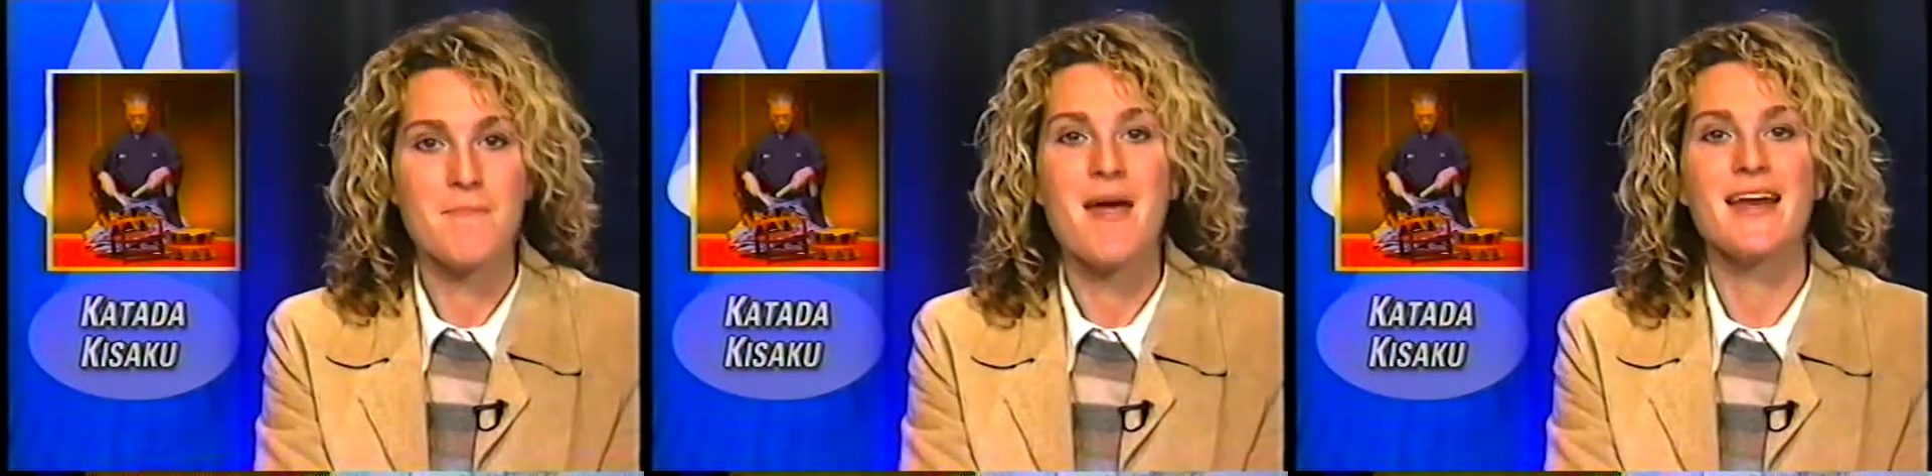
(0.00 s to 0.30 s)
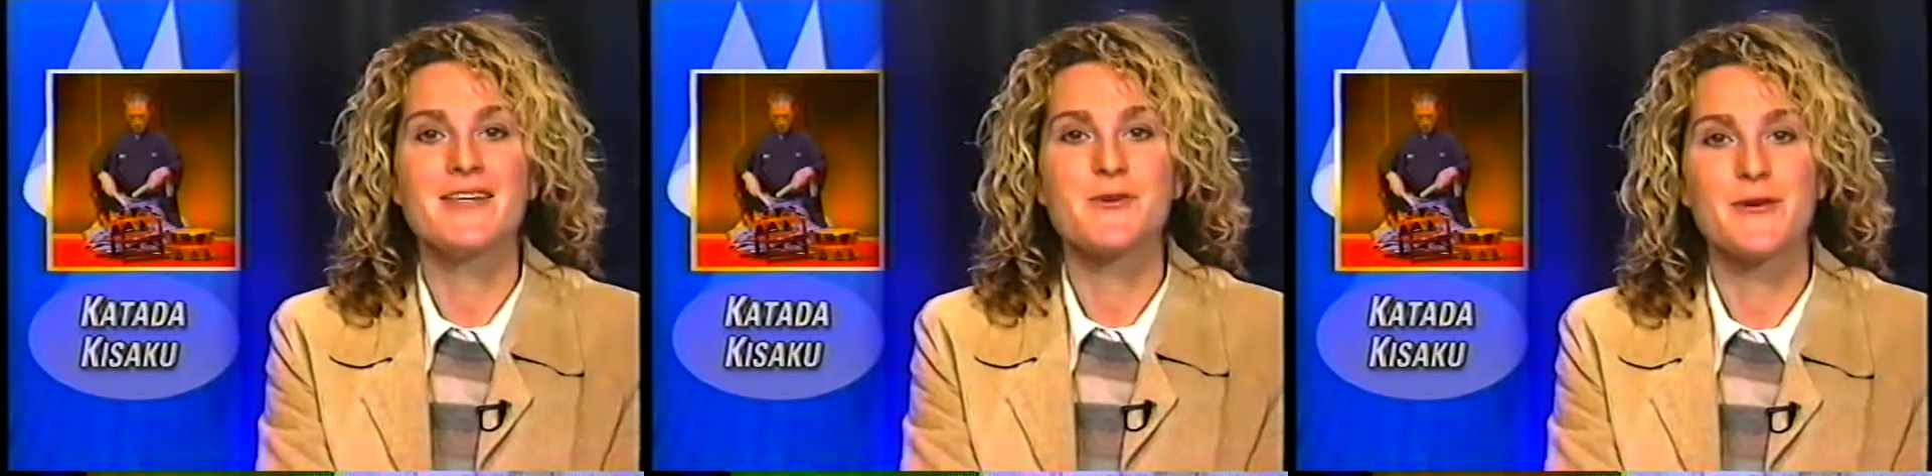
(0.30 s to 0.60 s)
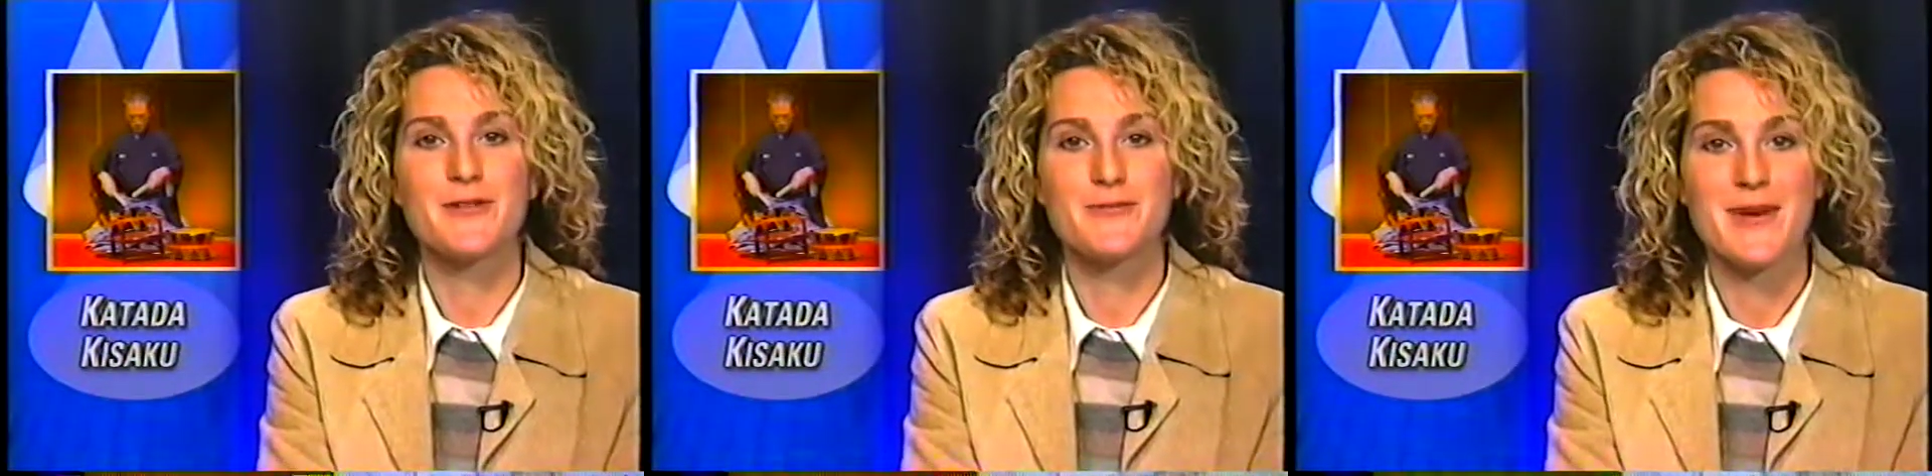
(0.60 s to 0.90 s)
Many
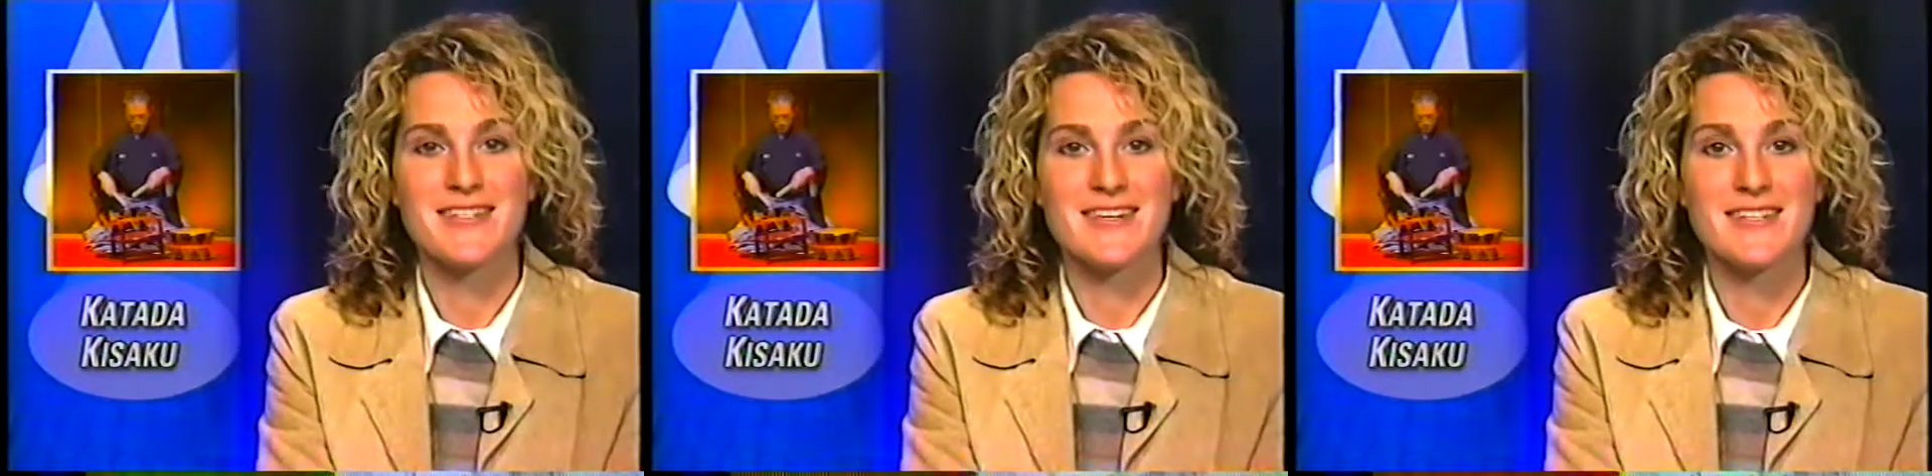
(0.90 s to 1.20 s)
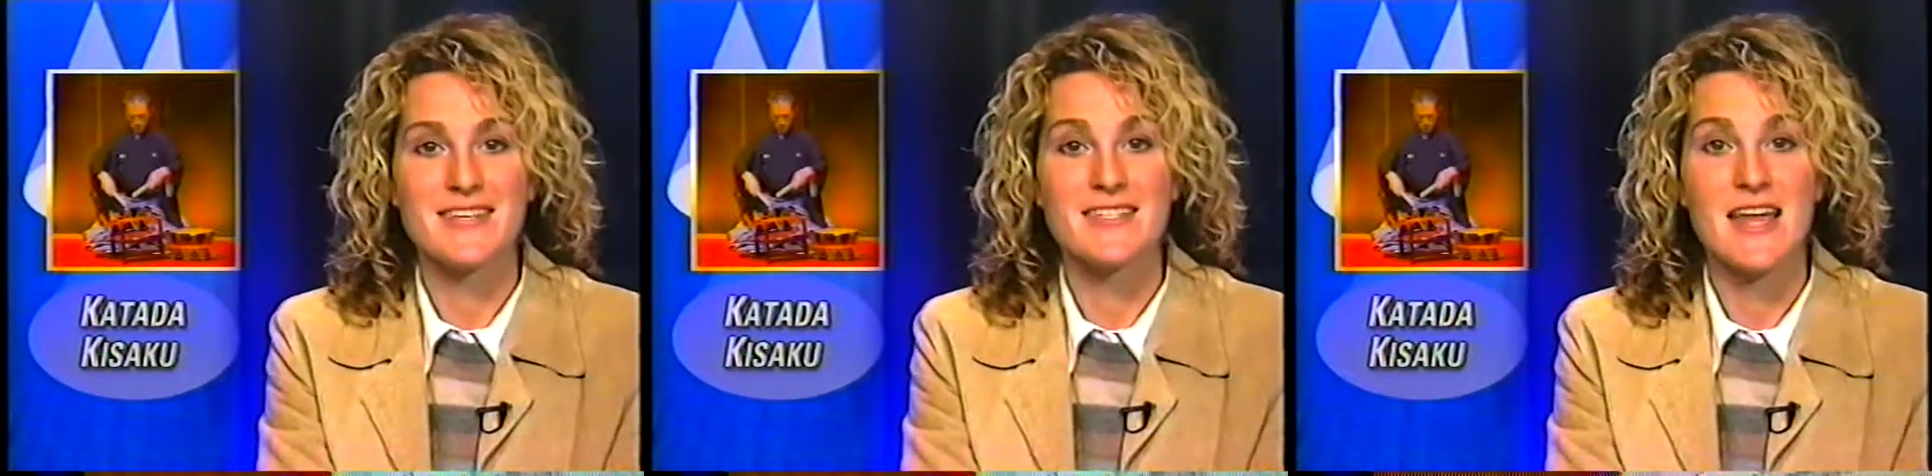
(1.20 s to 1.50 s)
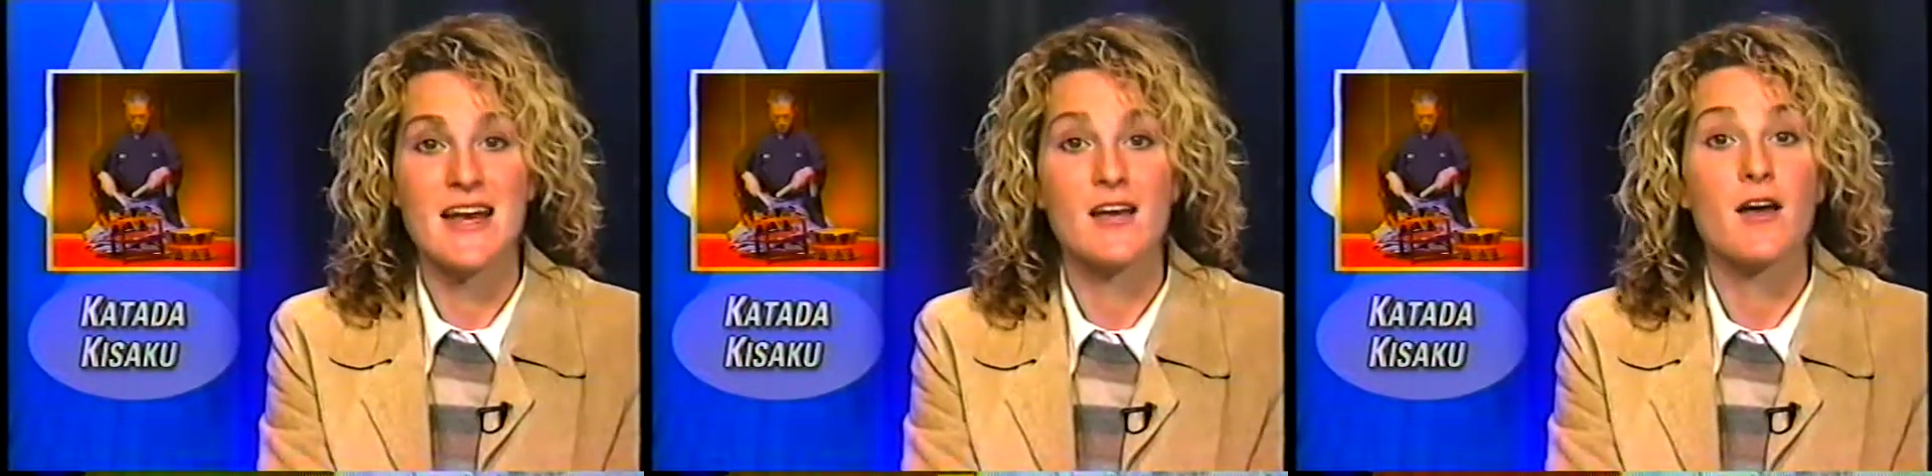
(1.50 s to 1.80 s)
Torrance residents attended a